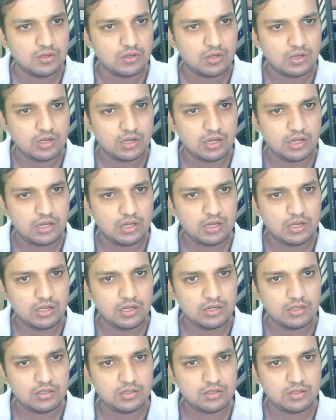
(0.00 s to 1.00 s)

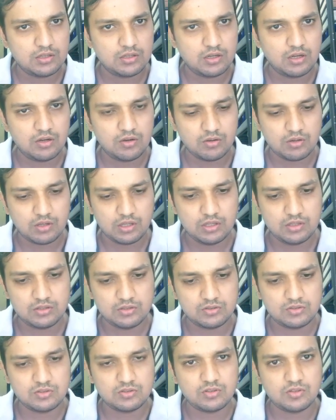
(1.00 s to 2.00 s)
And okay,
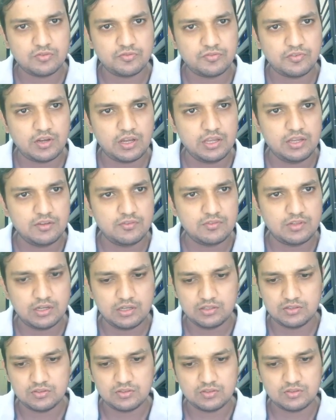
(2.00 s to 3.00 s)
this is a 5, that
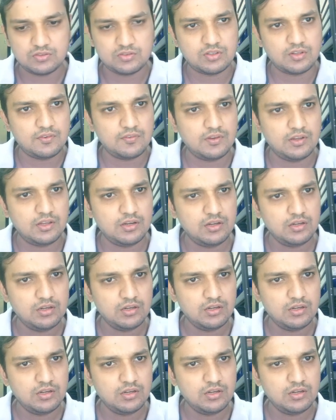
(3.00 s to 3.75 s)
is a 7.